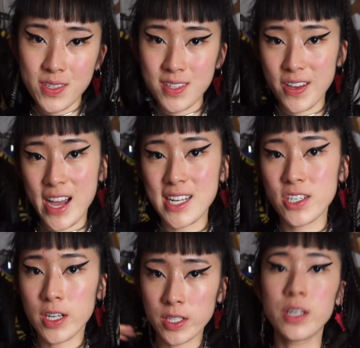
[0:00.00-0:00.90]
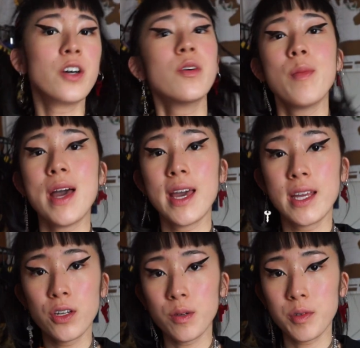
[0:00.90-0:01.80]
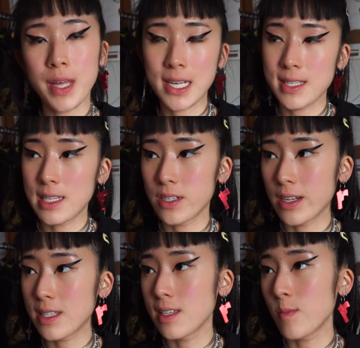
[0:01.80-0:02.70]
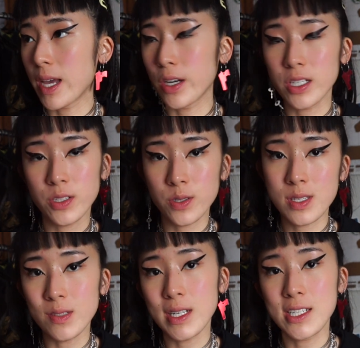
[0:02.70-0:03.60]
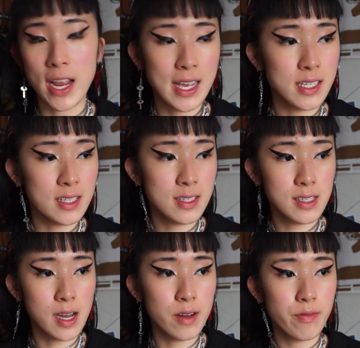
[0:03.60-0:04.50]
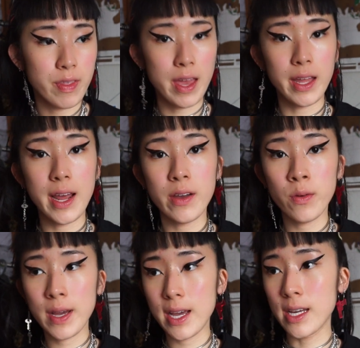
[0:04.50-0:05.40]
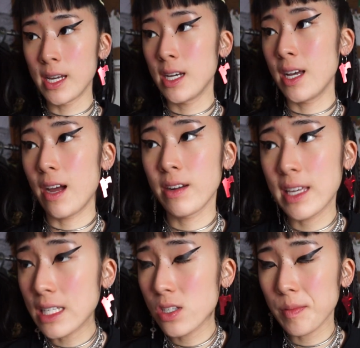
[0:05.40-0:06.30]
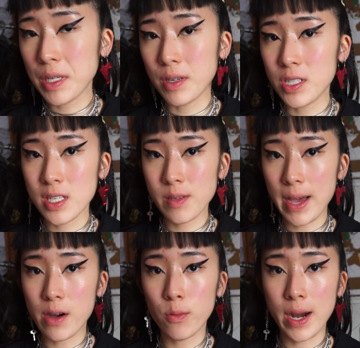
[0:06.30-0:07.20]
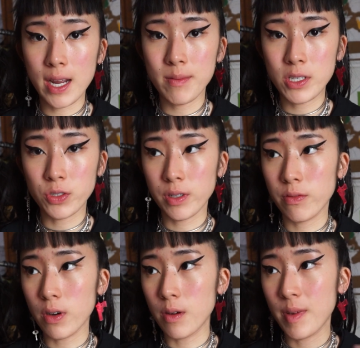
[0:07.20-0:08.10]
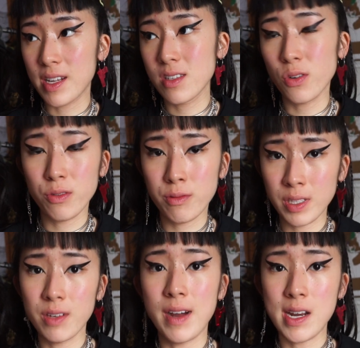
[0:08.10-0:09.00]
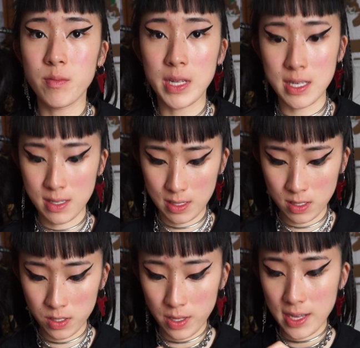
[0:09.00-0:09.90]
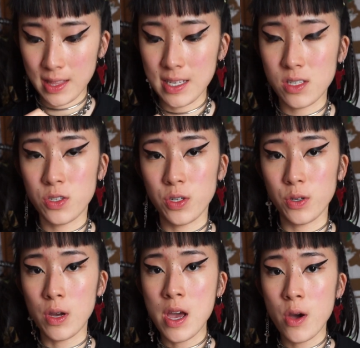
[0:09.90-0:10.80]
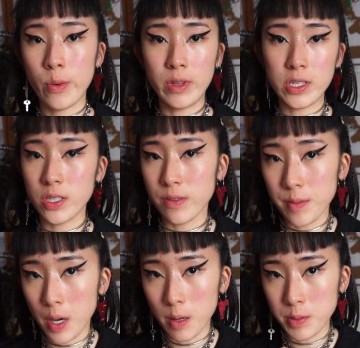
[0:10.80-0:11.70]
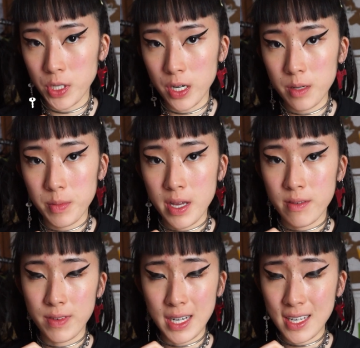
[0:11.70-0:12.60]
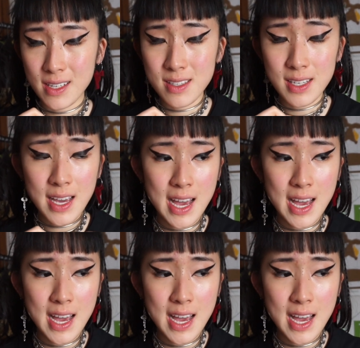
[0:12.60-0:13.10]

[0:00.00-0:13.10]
So I just chucked on all my normal accessories. This is my go-to silver chains and stuff that I wear. I get so many questions about where I get my jewellery from, and it's all really random places. So like these two were literally from the op shop, Finny's.